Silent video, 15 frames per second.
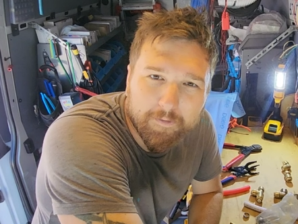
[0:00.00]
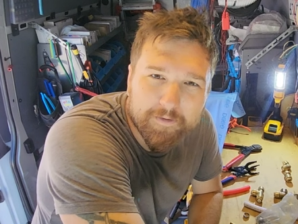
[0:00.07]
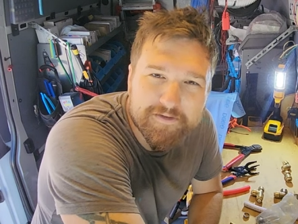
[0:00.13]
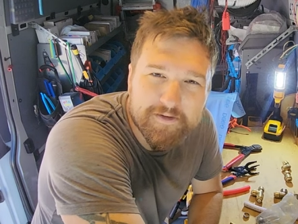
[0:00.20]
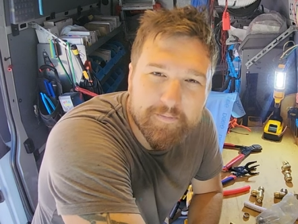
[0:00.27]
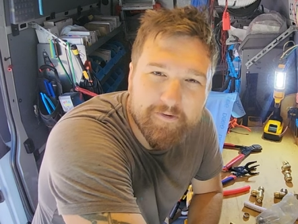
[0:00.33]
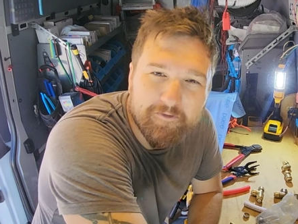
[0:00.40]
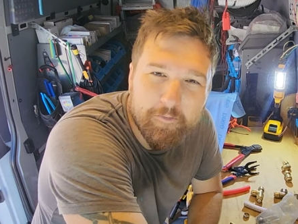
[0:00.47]
What's
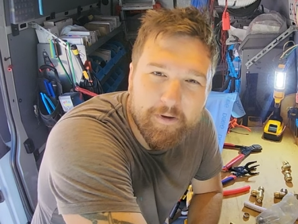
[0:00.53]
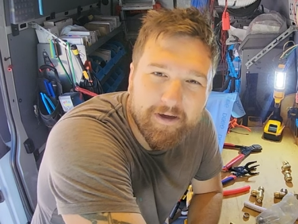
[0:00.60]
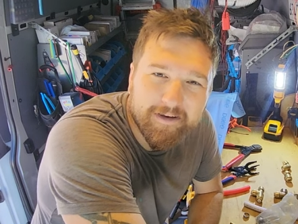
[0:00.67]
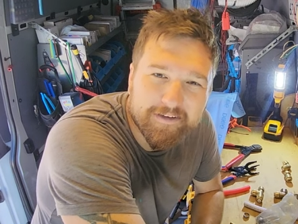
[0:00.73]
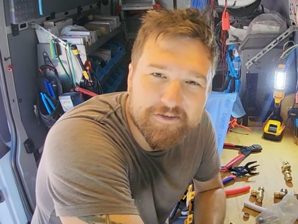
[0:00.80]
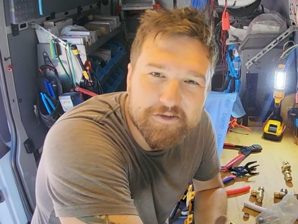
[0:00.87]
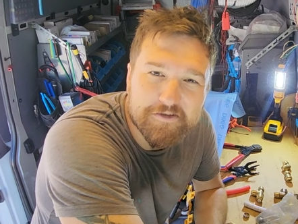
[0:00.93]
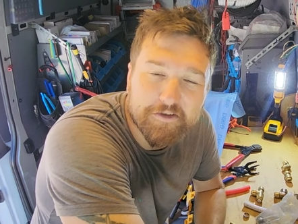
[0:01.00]
up,
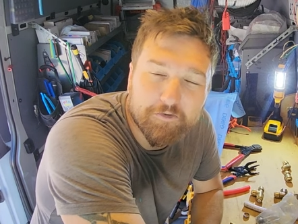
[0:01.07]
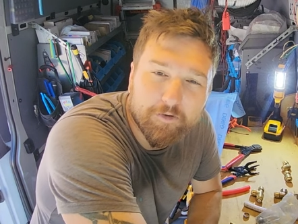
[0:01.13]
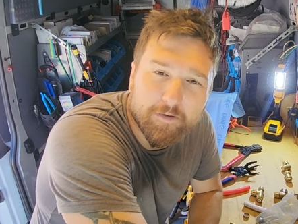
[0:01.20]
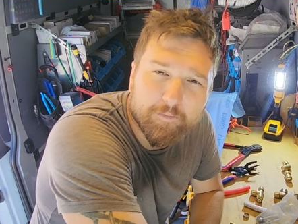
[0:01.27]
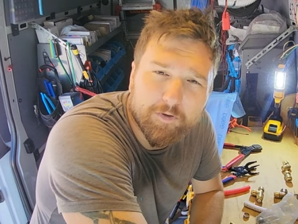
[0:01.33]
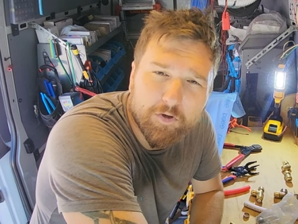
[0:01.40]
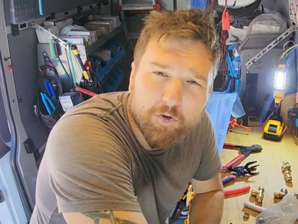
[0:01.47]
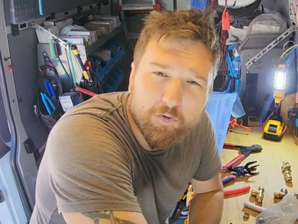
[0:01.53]
everybody? Justin Green
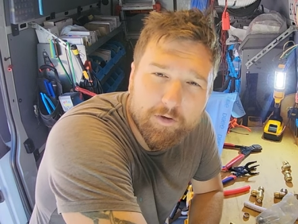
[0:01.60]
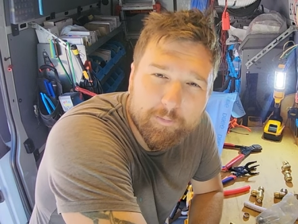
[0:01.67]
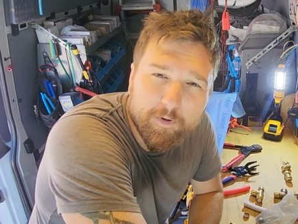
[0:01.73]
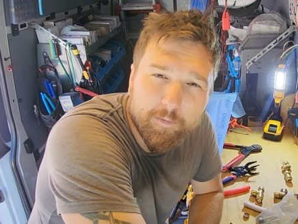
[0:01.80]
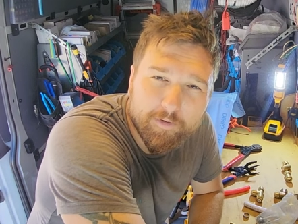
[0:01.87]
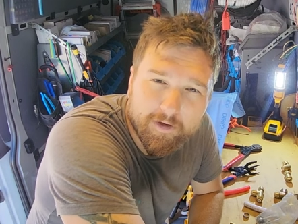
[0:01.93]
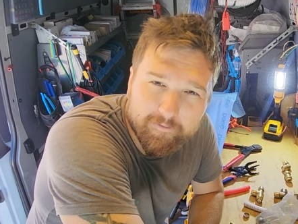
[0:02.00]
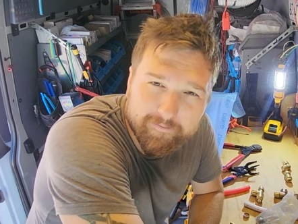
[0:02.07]
with Go Green
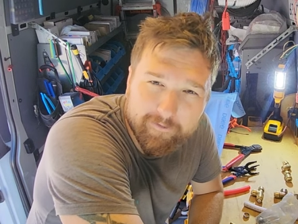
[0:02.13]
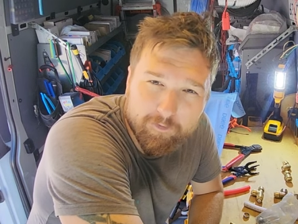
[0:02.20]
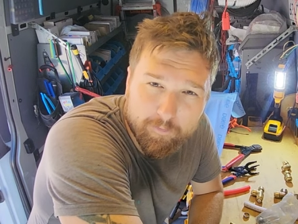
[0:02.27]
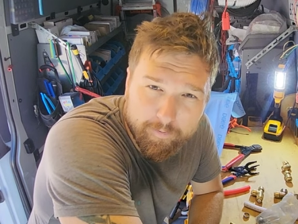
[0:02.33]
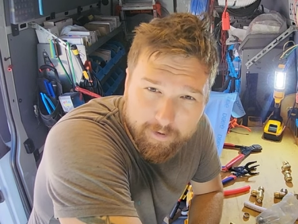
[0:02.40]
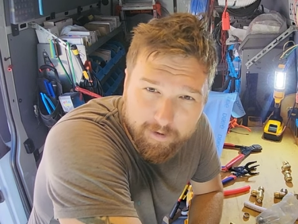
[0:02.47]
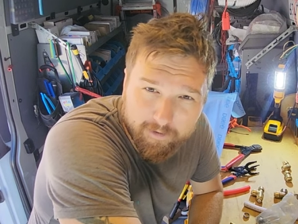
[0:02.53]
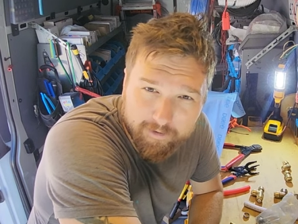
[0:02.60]
Mobile RV
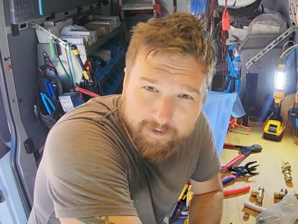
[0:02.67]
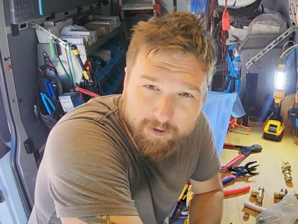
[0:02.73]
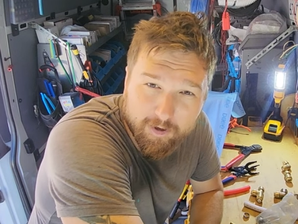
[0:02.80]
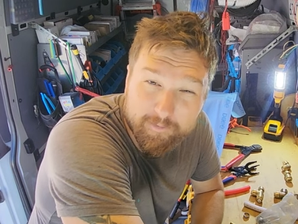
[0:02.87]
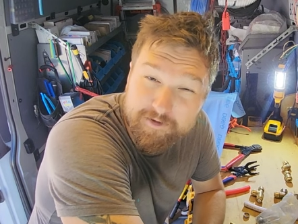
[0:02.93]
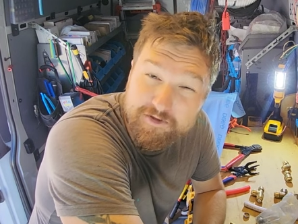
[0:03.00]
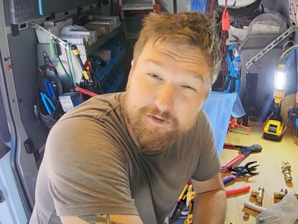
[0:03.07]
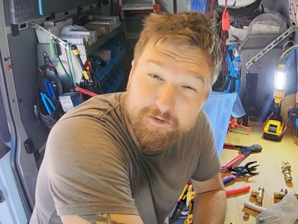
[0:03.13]
Repair here.
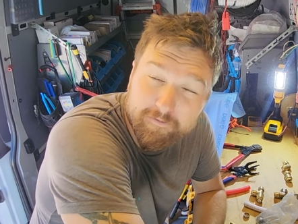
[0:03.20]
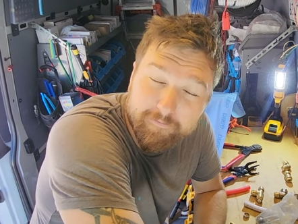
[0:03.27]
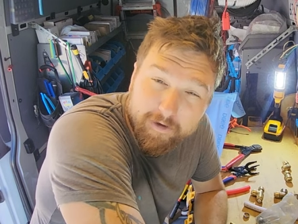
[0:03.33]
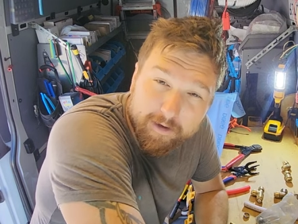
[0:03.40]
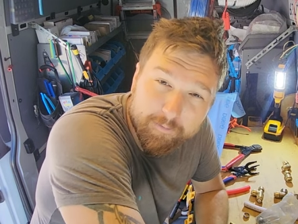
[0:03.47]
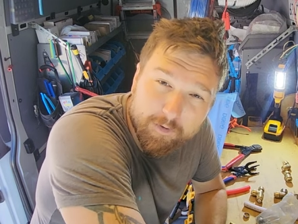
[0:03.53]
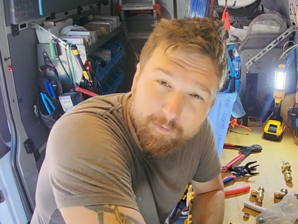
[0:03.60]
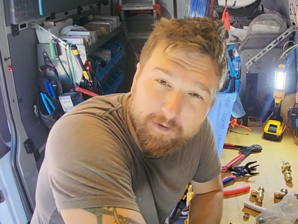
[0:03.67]
I'm a
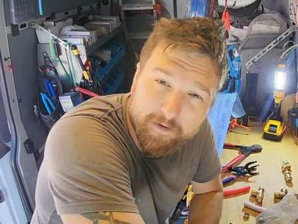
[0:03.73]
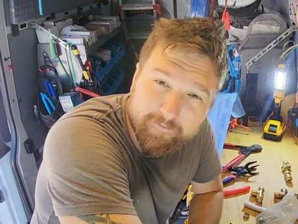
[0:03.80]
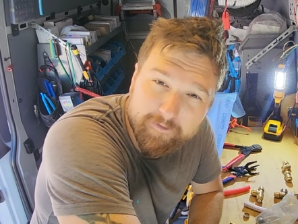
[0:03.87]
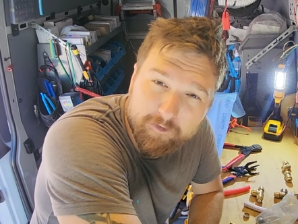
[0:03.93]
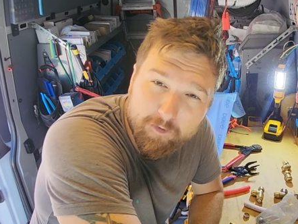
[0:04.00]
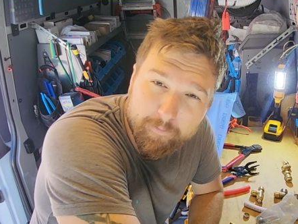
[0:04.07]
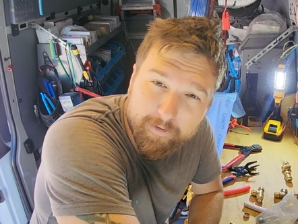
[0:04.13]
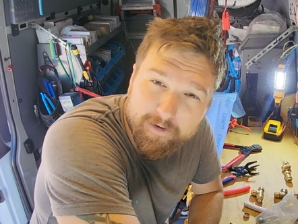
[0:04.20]
certified mobile
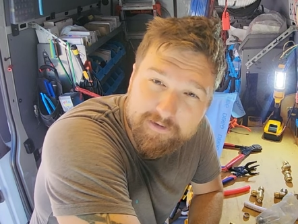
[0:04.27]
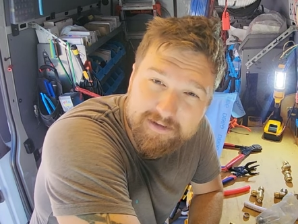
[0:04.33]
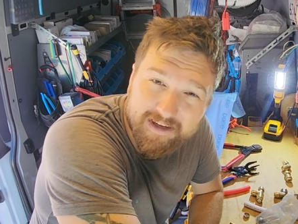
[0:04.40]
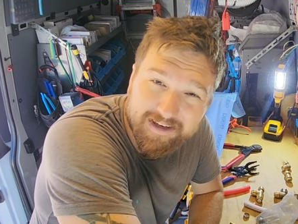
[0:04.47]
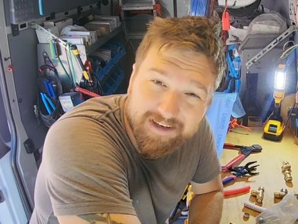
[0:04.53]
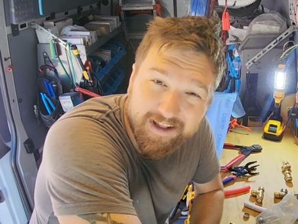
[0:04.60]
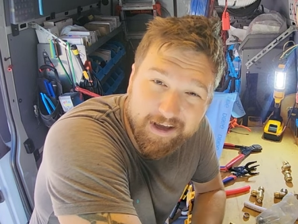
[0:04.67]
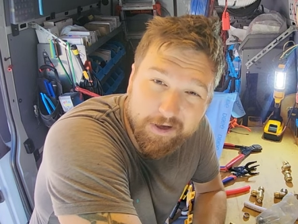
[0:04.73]
RV repair
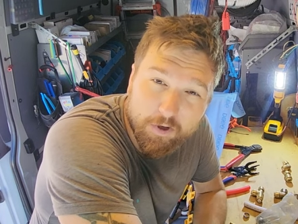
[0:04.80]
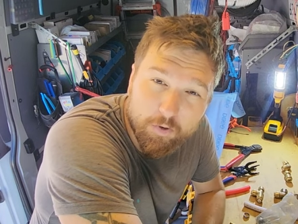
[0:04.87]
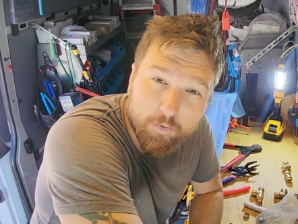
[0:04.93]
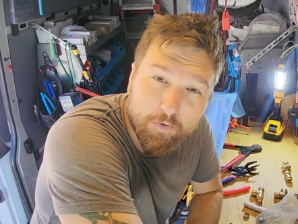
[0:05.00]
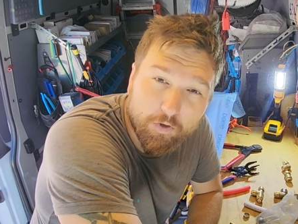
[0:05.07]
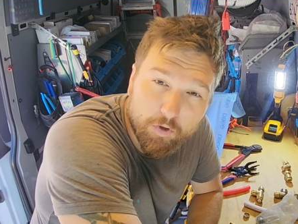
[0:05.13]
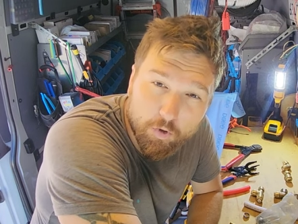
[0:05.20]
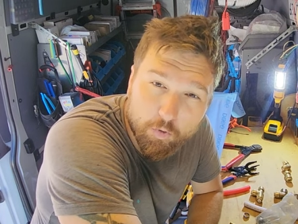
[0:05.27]
tech, and I
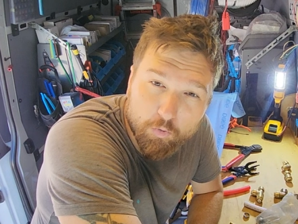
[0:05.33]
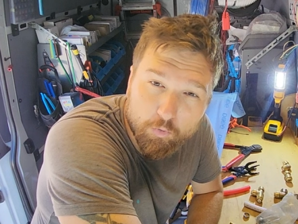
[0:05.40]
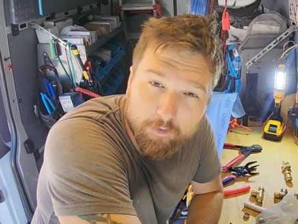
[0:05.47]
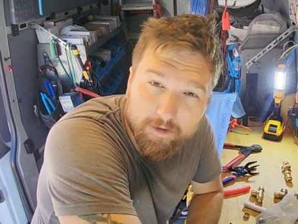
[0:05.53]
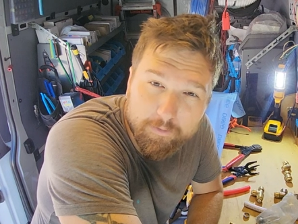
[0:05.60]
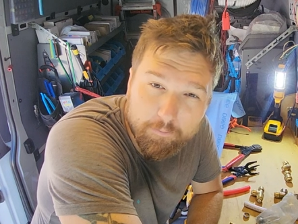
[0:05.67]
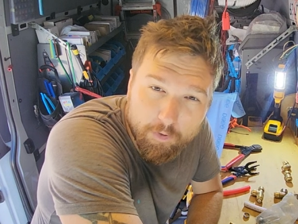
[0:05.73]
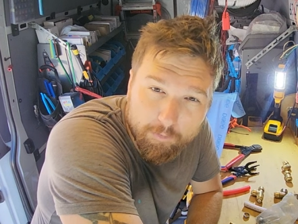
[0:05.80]
own Go
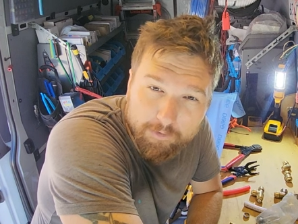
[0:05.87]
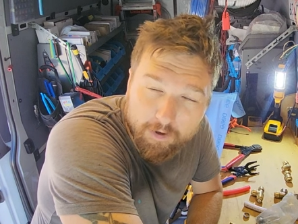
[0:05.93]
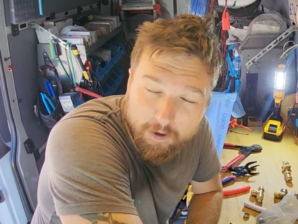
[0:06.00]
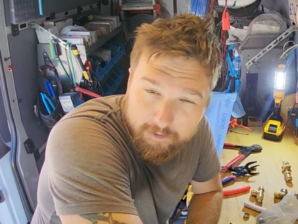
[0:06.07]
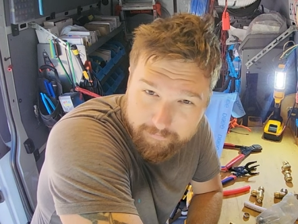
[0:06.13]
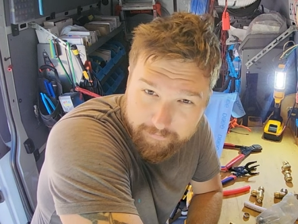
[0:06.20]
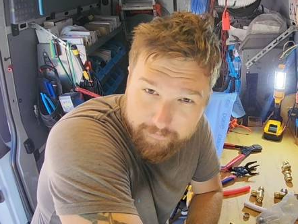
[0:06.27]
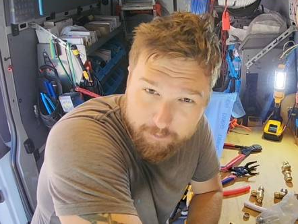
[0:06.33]
Green Mobile
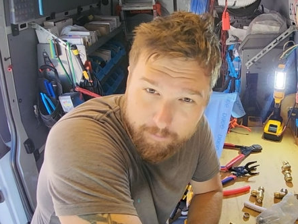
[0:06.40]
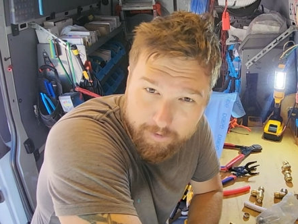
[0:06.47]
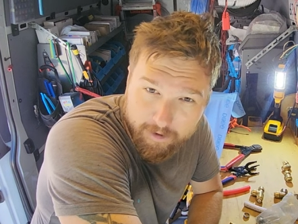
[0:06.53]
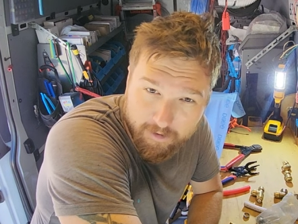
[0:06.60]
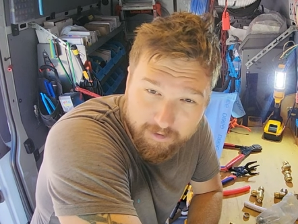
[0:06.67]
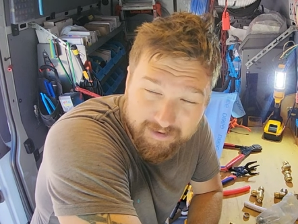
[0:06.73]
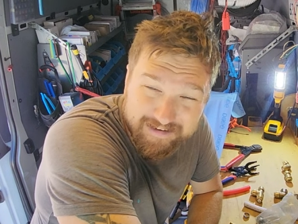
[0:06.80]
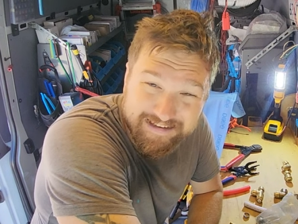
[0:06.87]
RV Repair.